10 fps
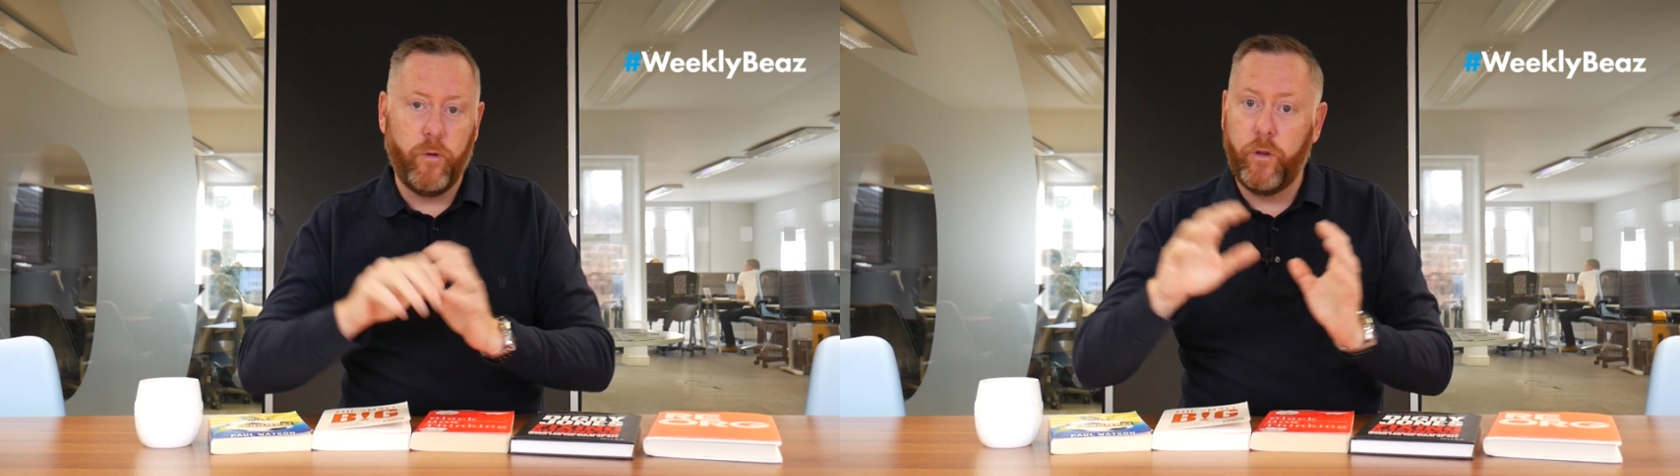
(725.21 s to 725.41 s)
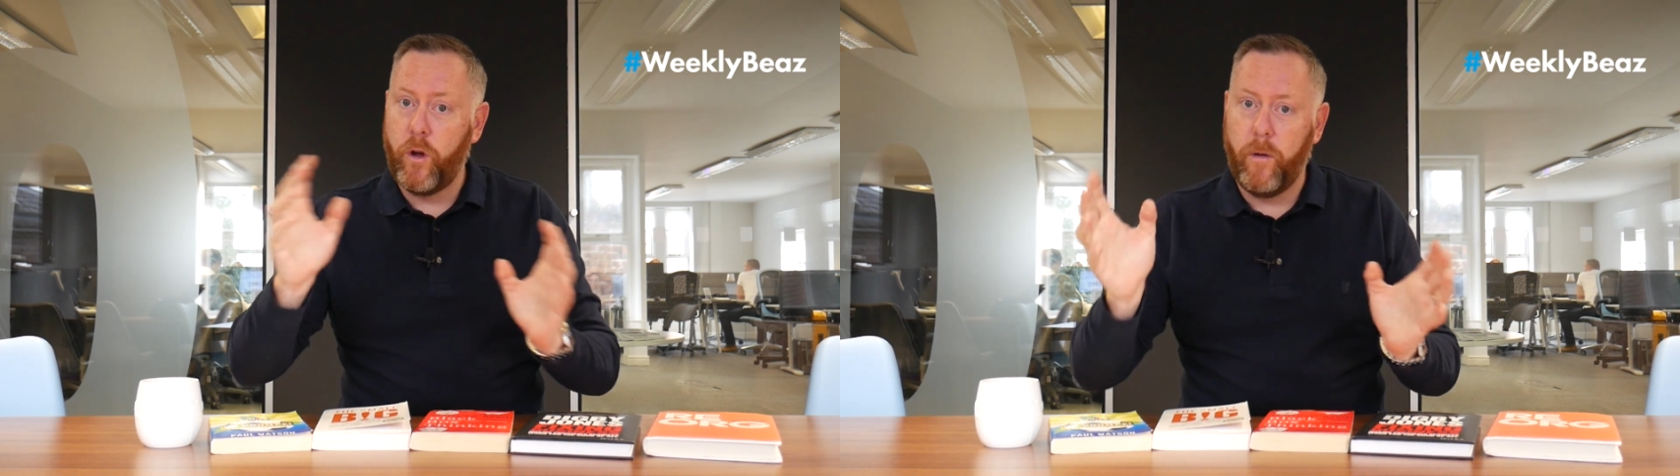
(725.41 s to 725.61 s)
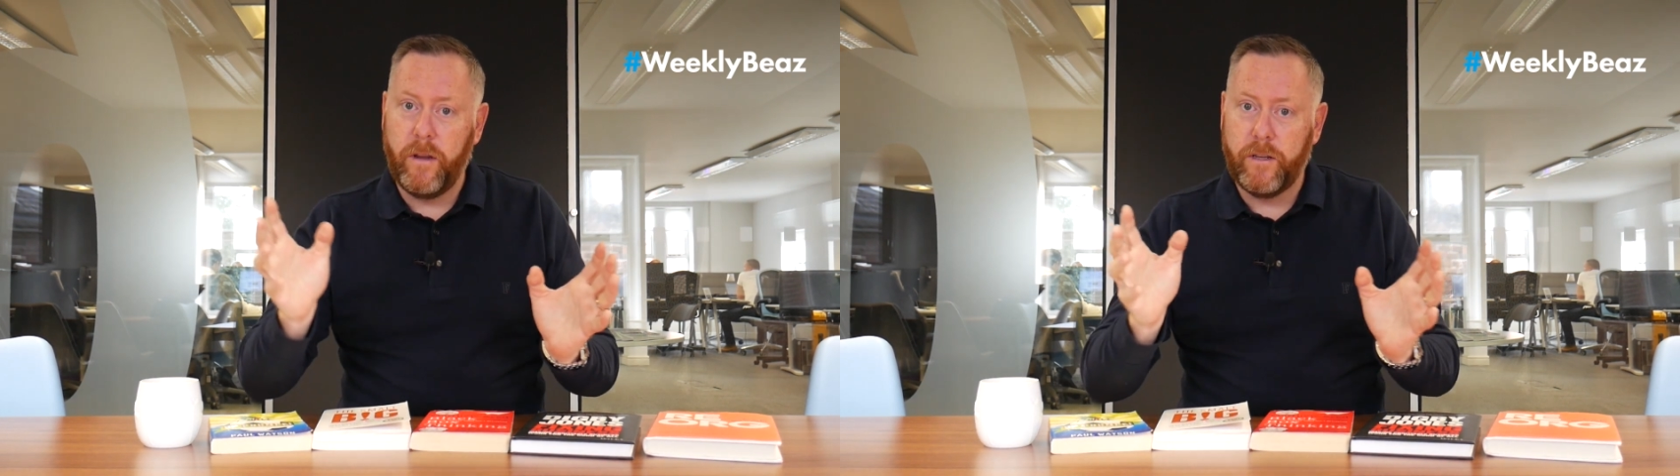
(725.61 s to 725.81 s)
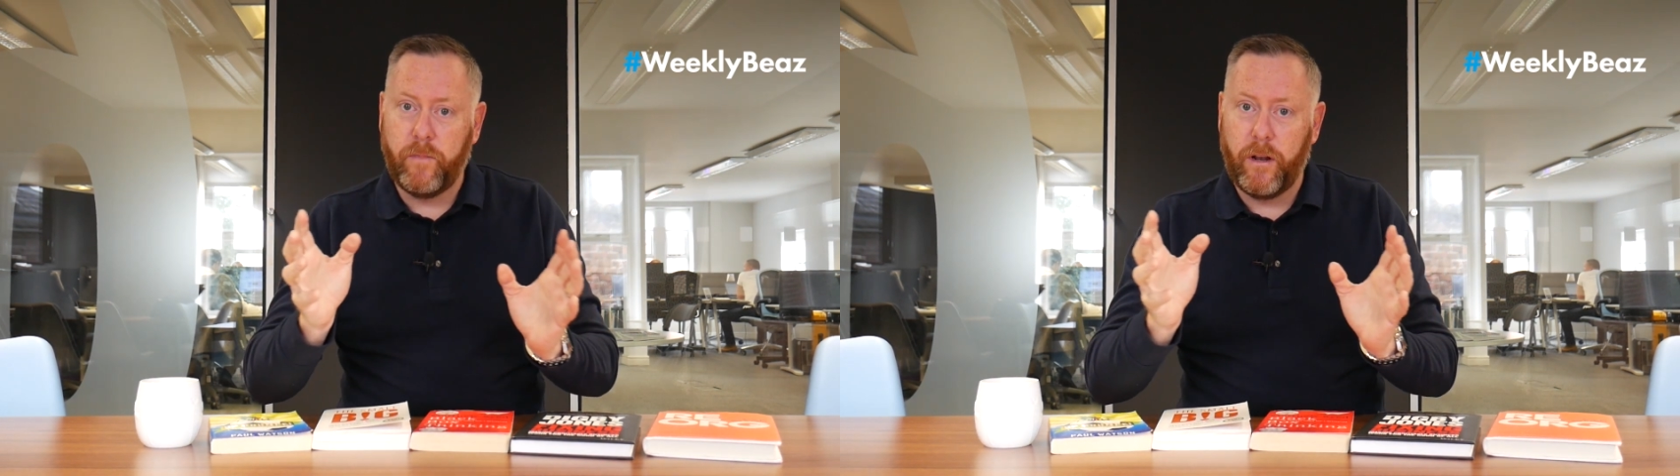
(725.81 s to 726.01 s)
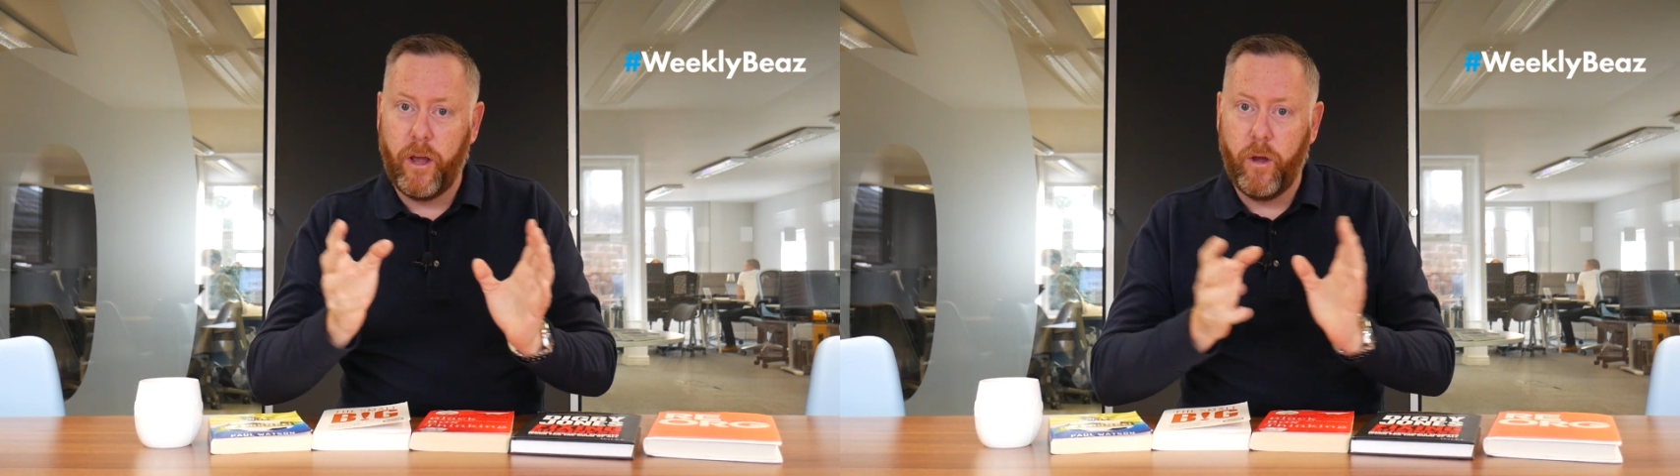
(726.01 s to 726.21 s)
put the comments
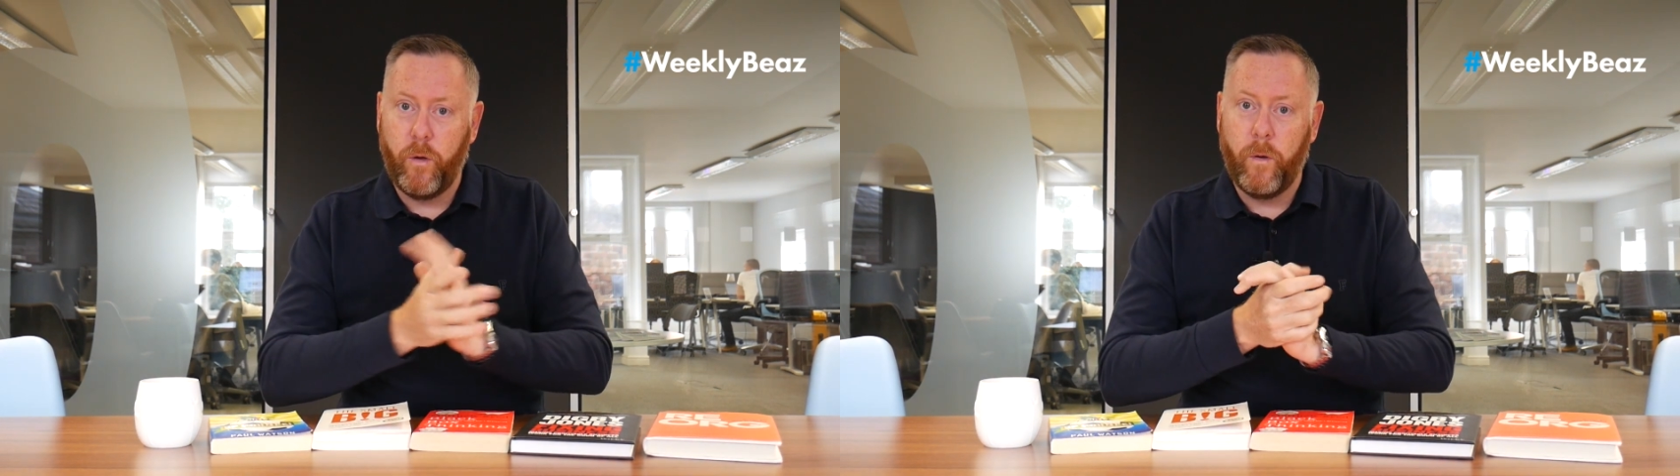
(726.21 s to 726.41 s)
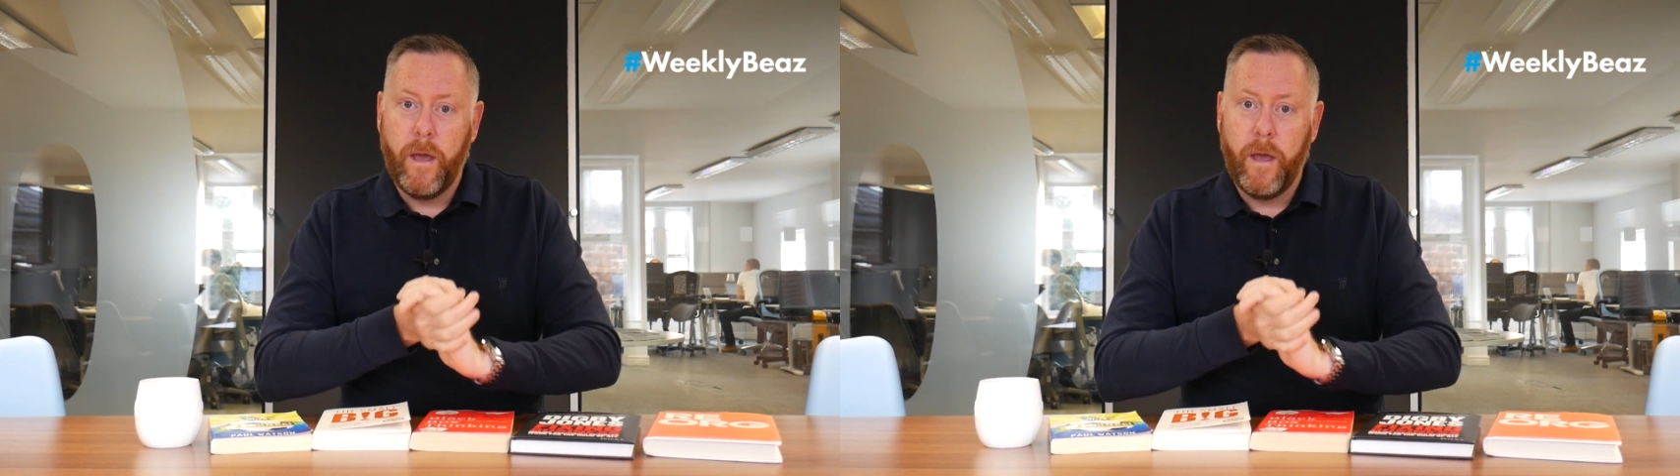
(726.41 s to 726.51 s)
below